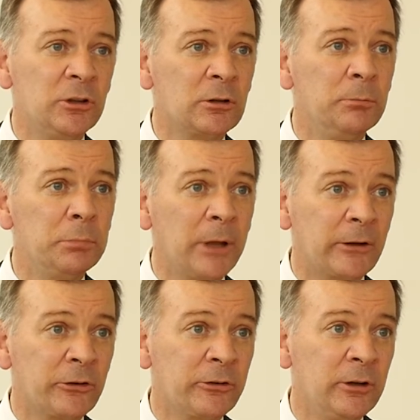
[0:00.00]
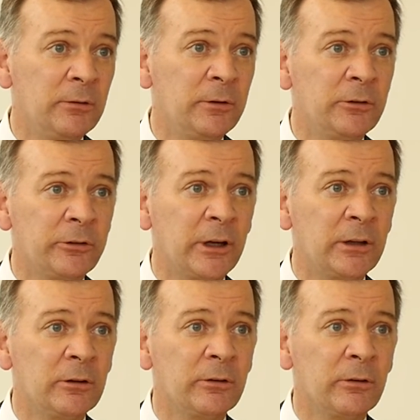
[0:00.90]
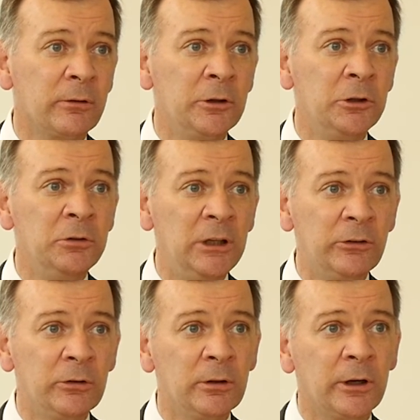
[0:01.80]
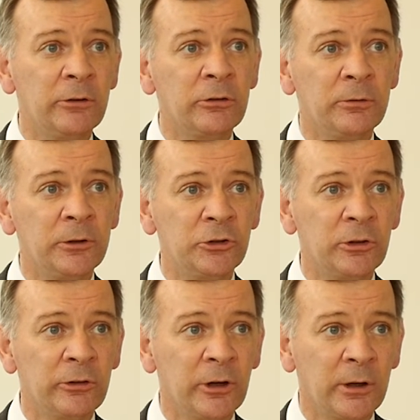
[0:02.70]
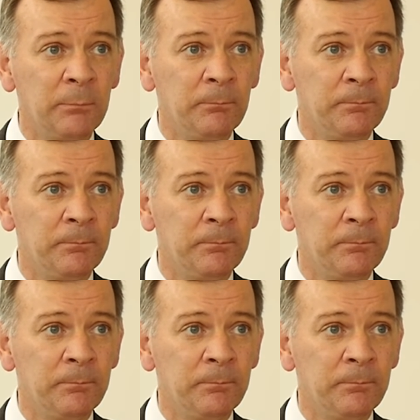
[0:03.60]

complexity of this standard, that you need to allow sufficient time.